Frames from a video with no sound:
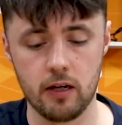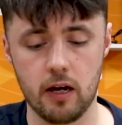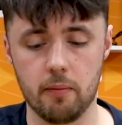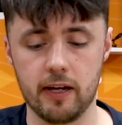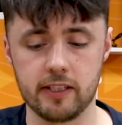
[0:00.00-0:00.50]

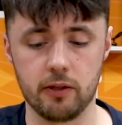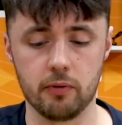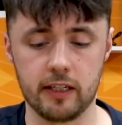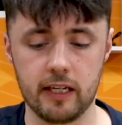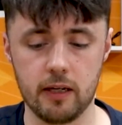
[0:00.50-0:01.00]
And basically you
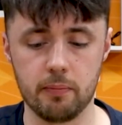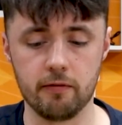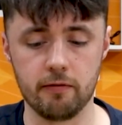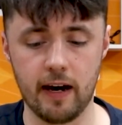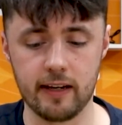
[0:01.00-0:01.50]
want to keep
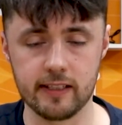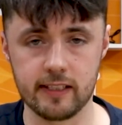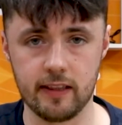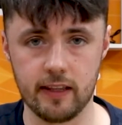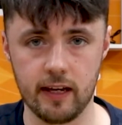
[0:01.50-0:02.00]

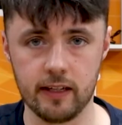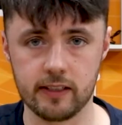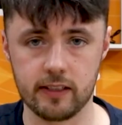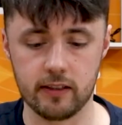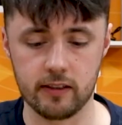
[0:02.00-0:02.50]
advancing this,